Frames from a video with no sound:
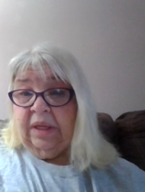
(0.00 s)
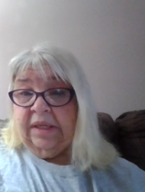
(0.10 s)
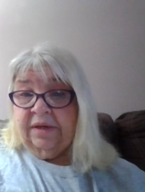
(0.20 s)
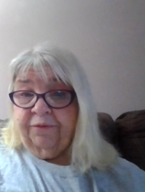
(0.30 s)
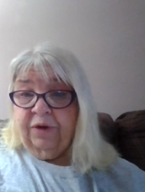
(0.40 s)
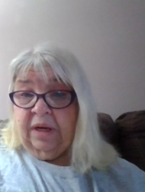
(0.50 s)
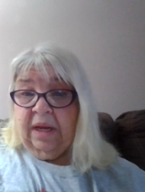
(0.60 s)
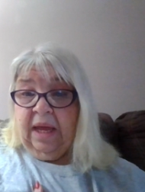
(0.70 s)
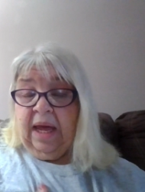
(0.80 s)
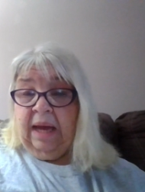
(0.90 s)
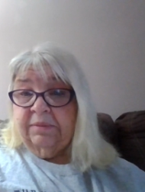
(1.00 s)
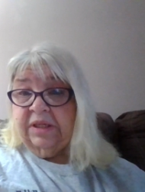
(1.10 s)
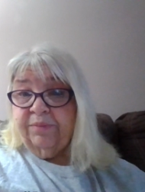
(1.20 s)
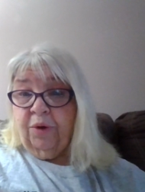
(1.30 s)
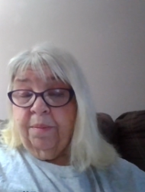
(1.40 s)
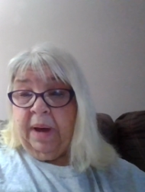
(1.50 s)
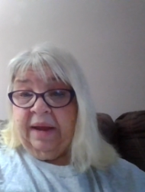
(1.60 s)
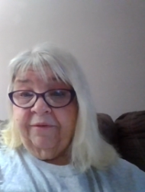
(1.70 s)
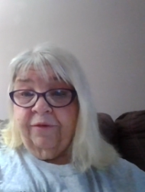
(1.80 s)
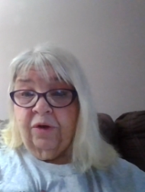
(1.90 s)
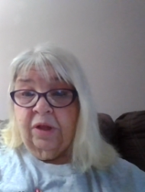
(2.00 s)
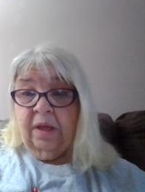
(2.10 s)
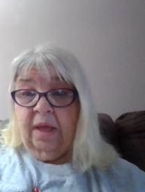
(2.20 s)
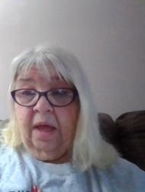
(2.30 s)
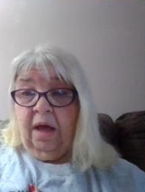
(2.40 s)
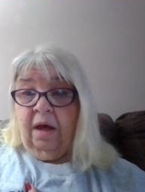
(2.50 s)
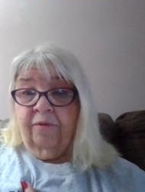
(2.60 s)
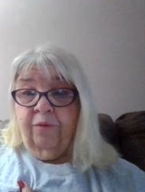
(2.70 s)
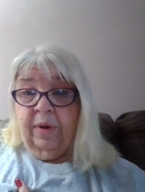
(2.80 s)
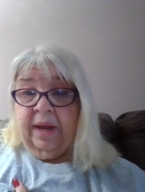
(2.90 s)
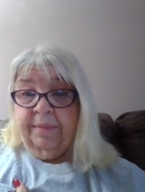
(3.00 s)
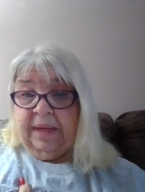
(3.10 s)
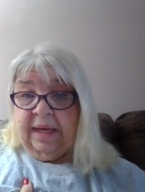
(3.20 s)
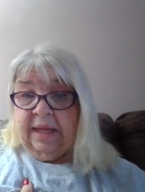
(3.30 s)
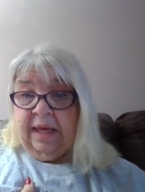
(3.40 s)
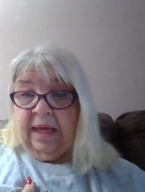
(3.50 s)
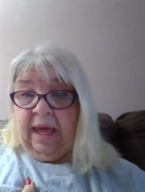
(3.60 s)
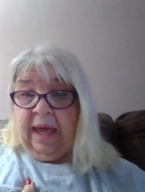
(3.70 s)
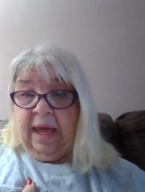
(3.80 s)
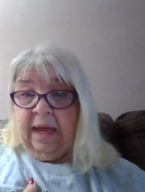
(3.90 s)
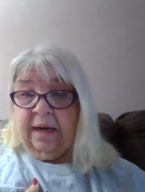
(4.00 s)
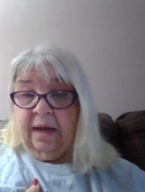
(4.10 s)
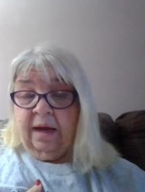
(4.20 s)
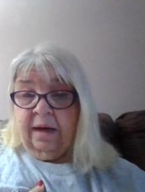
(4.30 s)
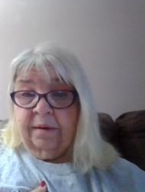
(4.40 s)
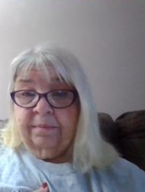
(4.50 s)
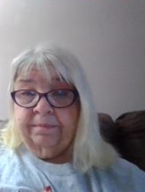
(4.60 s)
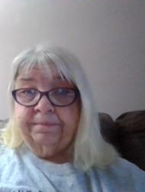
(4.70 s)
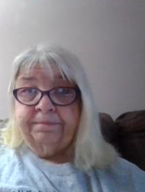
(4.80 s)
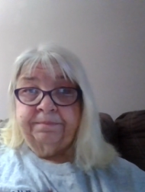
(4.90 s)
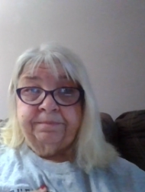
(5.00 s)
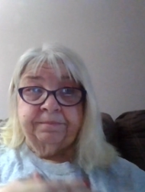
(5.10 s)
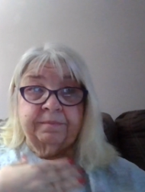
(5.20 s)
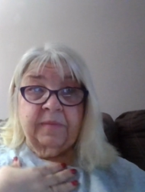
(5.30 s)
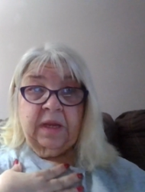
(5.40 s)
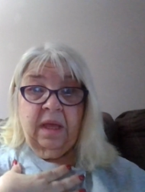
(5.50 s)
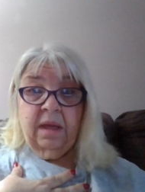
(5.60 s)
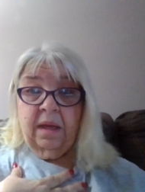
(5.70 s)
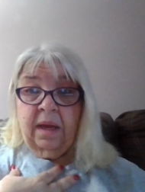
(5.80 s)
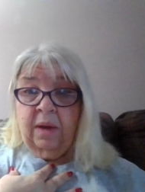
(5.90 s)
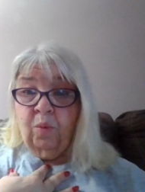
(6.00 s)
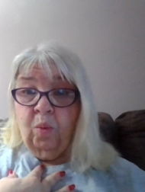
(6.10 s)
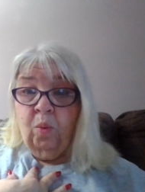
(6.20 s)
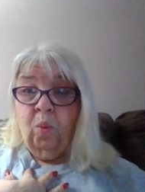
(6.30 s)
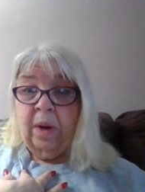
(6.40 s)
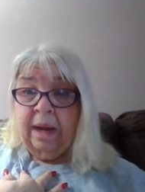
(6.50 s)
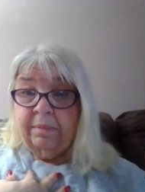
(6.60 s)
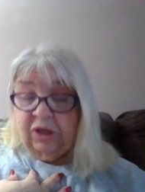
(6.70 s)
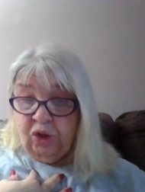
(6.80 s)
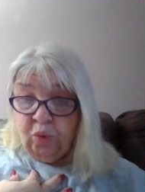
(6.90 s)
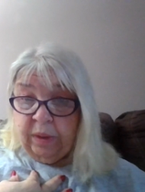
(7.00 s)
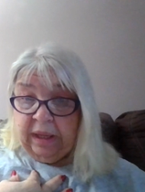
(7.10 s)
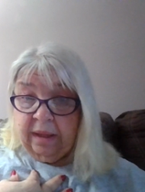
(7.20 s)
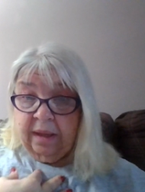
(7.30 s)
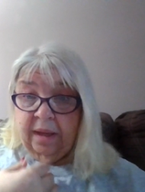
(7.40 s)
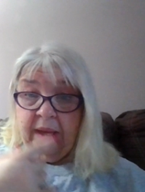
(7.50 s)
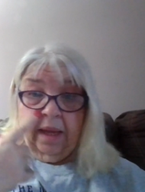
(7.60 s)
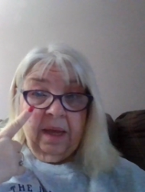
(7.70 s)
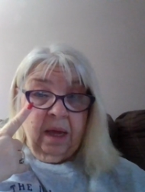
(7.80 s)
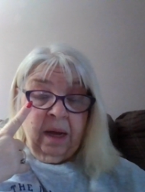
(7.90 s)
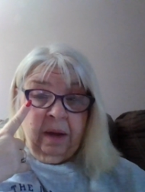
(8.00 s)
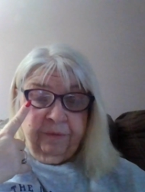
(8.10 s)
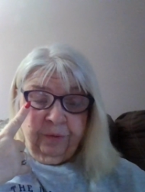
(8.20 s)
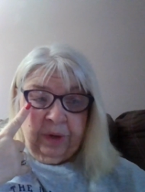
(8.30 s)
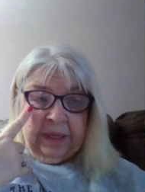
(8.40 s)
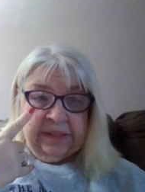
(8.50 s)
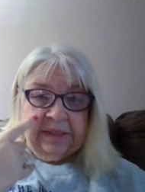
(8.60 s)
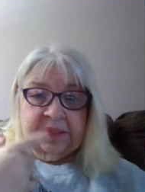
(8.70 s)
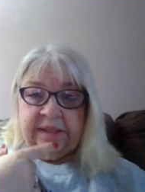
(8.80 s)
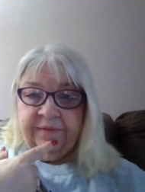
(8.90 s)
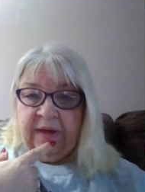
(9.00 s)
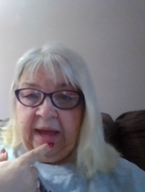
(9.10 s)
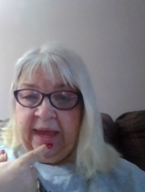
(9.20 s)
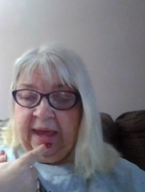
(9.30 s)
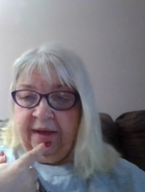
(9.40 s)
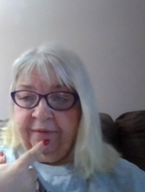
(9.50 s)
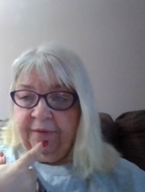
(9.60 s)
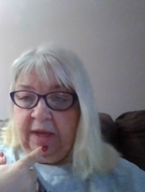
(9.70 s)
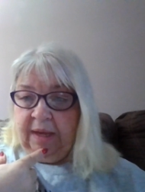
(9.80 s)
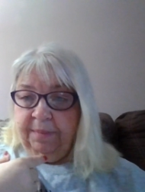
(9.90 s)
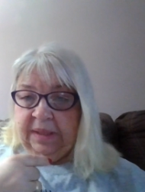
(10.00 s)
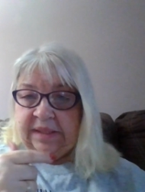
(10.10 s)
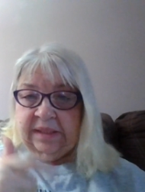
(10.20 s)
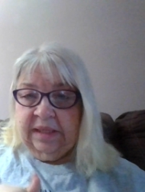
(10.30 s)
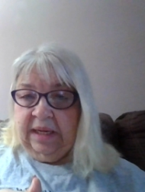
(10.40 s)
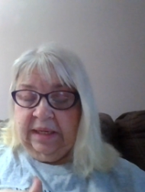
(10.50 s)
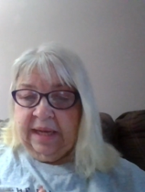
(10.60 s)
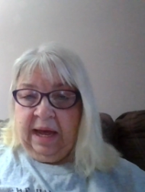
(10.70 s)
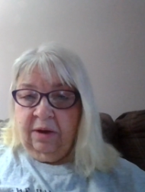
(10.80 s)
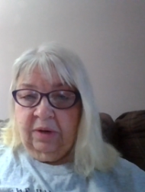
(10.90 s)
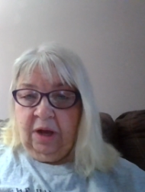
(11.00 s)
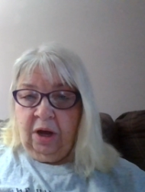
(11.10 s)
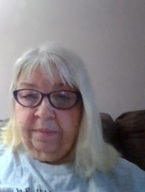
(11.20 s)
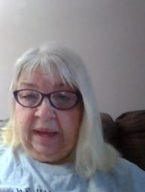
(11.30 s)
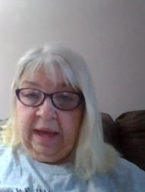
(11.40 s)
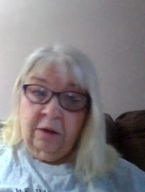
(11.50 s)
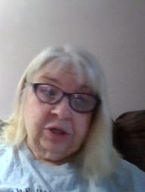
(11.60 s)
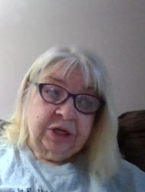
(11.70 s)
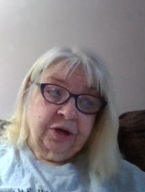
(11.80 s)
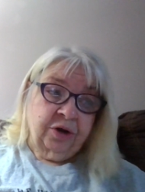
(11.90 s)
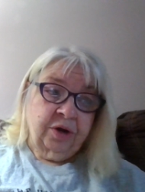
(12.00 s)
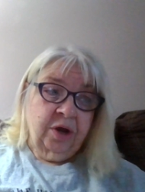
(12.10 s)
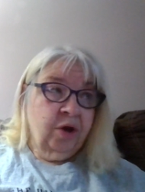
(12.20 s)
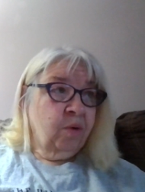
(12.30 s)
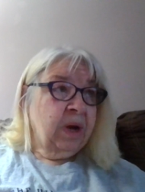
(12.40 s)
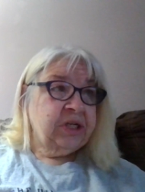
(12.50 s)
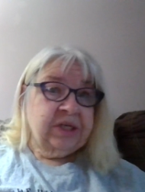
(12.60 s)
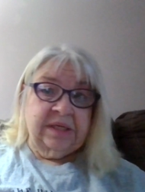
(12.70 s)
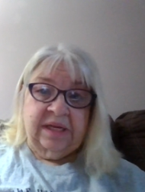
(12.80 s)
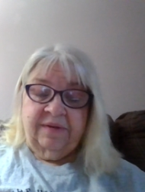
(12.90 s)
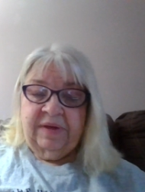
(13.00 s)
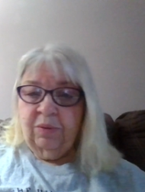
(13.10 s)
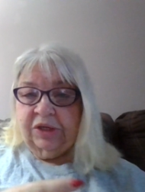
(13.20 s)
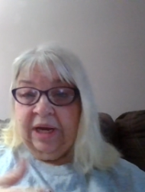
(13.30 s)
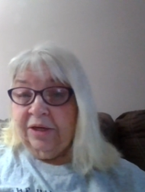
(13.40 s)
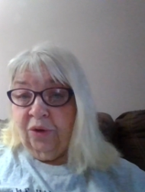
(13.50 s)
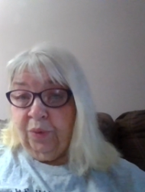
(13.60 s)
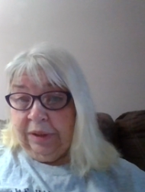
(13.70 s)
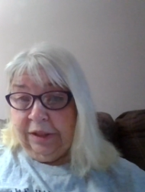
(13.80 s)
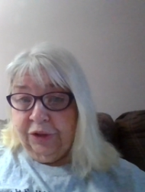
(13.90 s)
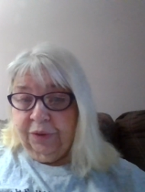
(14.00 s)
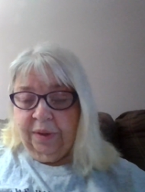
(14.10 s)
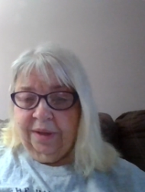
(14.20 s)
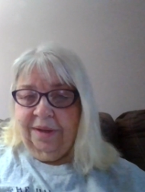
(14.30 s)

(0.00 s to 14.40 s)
really different. I'm just more mindful of what I'm eating and um, and what I'm doing. Uh, for instance, if I have been sitting down on my couch here watching TV, which I don't really do,